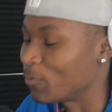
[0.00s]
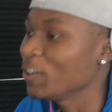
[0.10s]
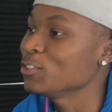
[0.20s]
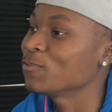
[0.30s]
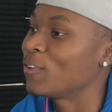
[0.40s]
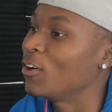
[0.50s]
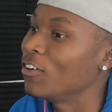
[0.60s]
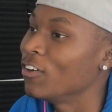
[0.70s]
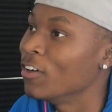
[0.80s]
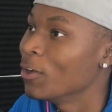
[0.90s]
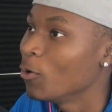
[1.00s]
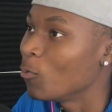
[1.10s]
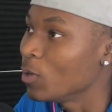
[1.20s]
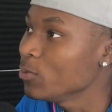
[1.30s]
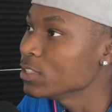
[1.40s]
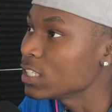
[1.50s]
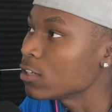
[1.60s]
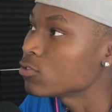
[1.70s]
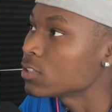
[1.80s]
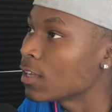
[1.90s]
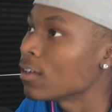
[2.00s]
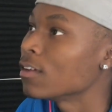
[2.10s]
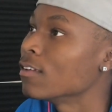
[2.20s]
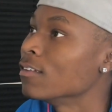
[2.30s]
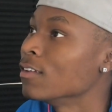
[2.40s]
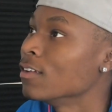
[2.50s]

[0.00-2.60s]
First of all, we was outside